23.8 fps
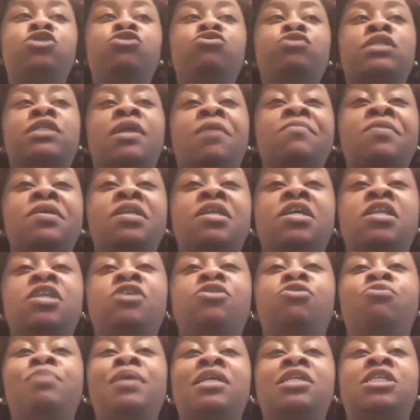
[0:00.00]
do something a
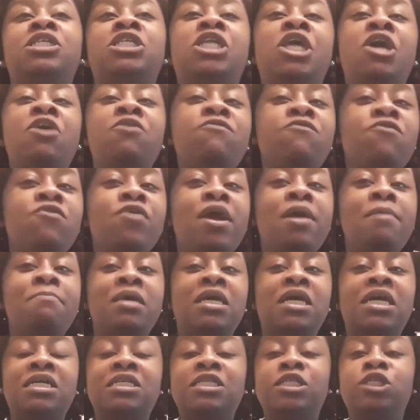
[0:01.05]
little bit different
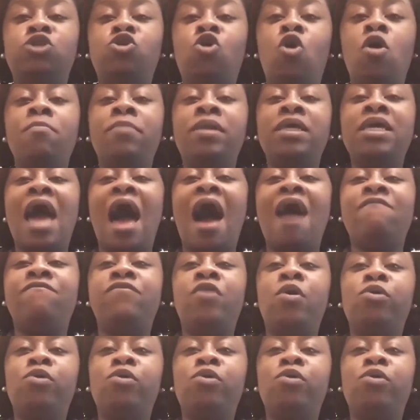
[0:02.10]
because normally I